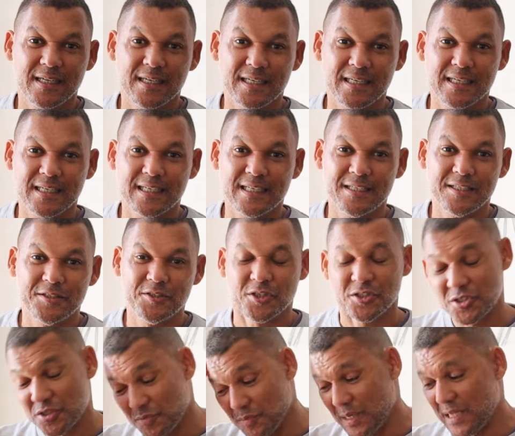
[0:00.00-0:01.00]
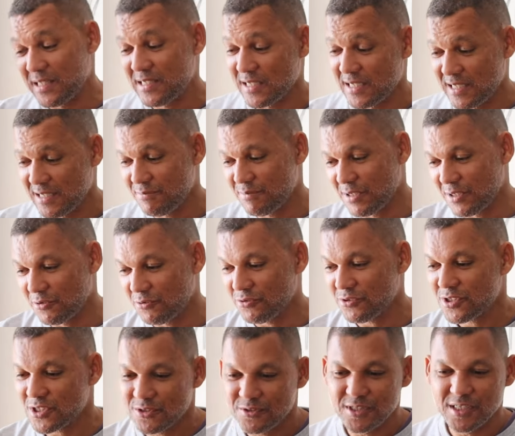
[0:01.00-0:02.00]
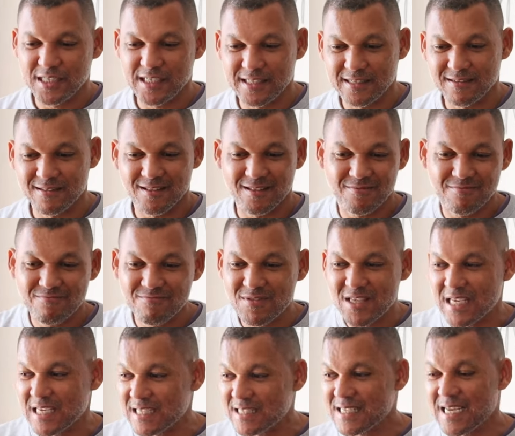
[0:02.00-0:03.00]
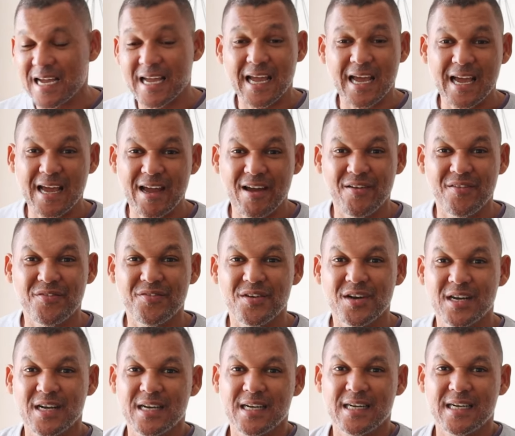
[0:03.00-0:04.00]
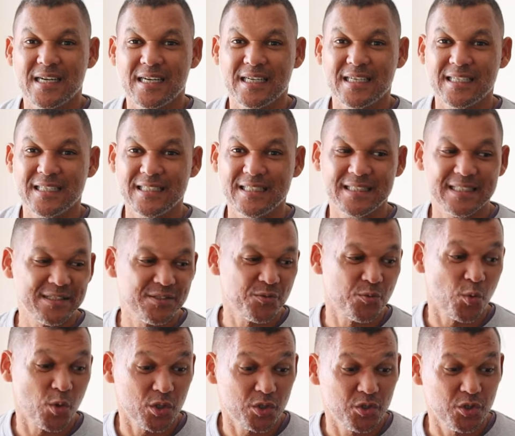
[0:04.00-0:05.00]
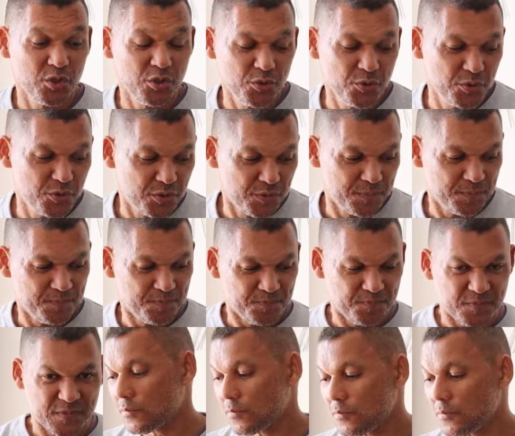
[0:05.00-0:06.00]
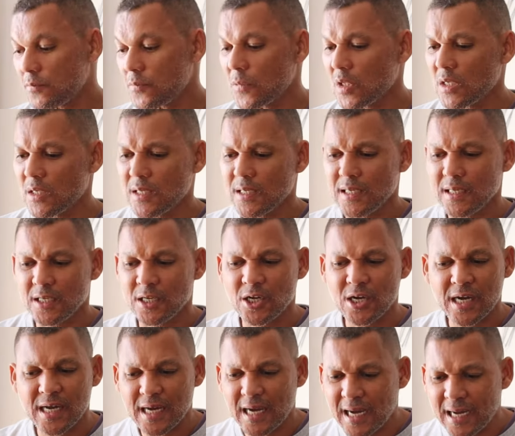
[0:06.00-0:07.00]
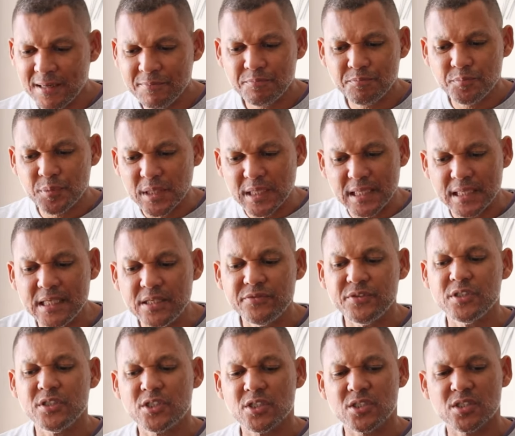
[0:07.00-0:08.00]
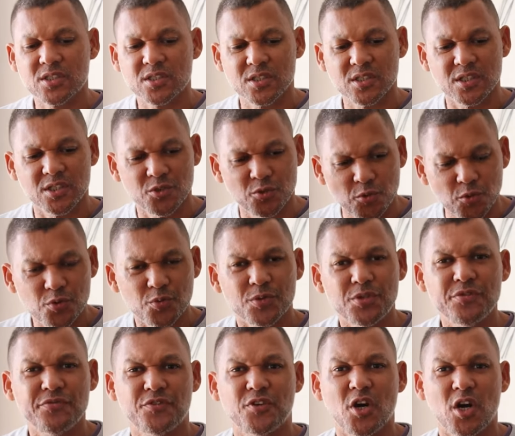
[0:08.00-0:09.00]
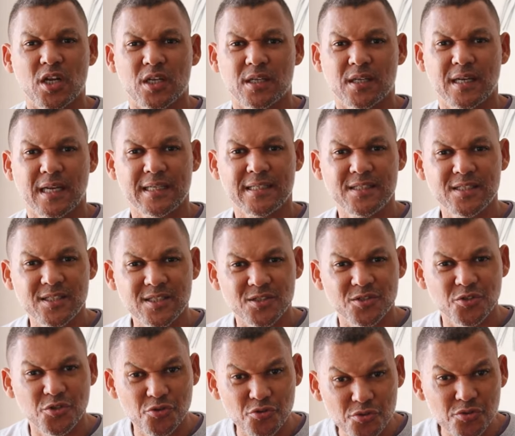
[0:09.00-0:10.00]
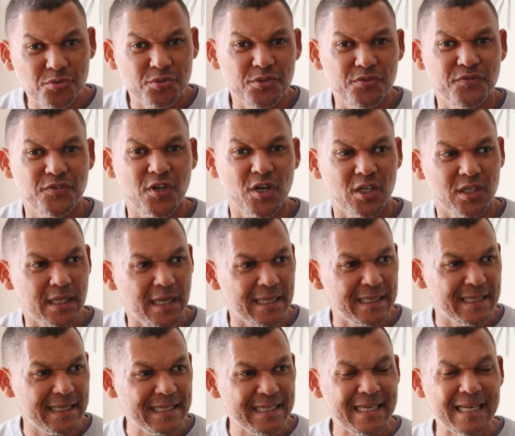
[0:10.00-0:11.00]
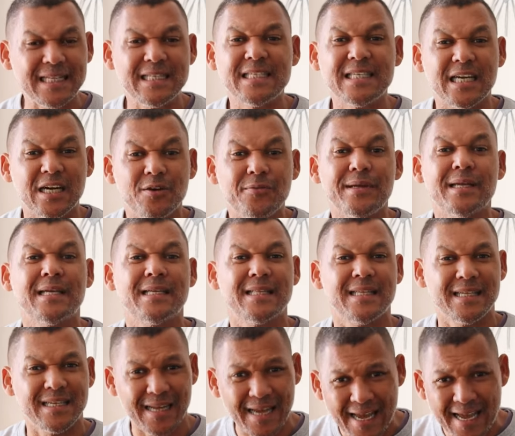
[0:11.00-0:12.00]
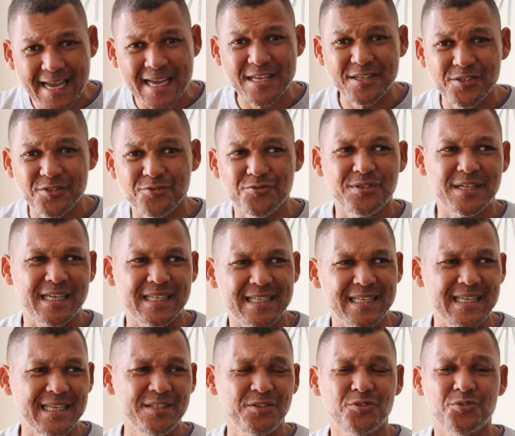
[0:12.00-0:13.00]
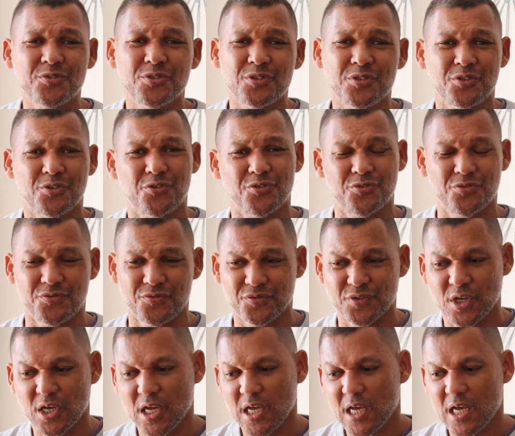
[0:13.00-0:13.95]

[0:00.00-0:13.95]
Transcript: not just mentally, but also in the things I have in terms of what to use. You know, I believe in just use what you've got, like just use what you've got and then get going. And then as you get into the groove,